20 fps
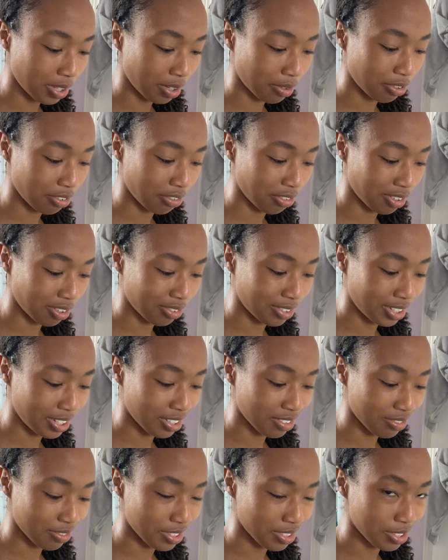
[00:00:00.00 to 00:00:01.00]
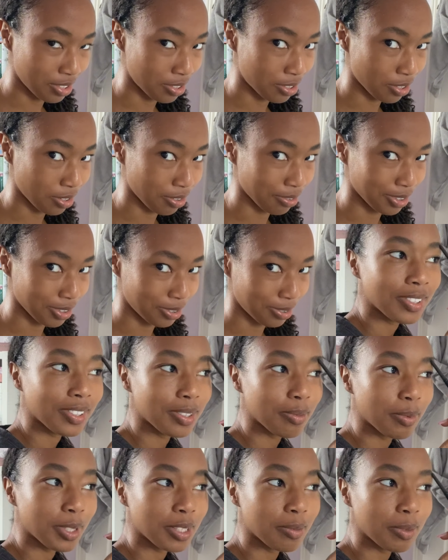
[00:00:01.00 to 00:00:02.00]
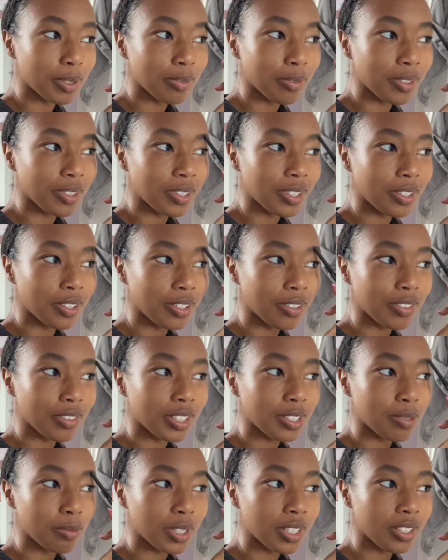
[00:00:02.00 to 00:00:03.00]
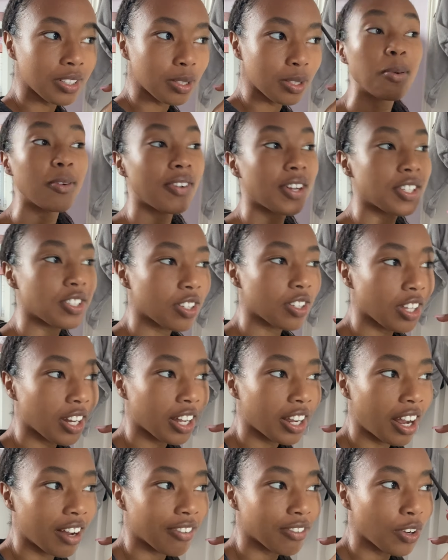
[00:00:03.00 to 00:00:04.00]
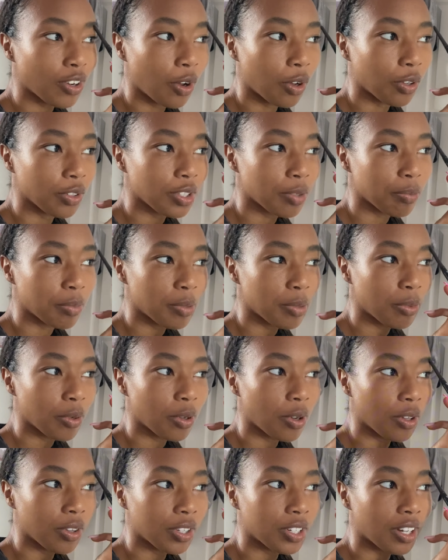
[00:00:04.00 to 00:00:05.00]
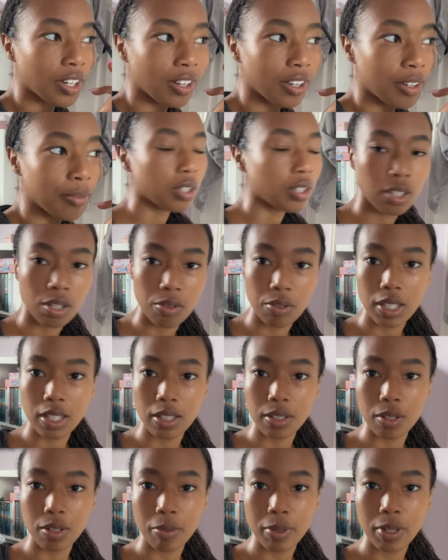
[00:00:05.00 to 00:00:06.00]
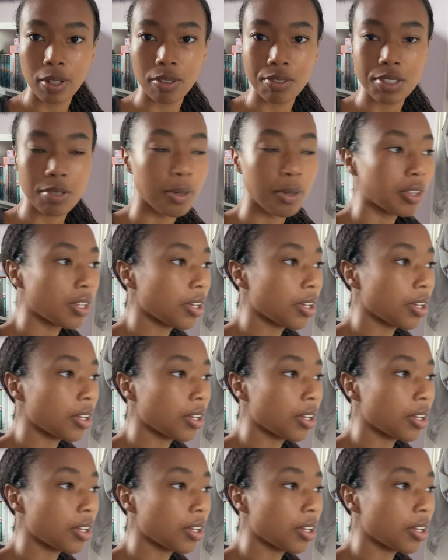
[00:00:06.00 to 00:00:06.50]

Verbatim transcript: like 15 of the seats are filled, which makes me really nervous because the professor that I have calls on people all the time. Low-key a little bit nervous about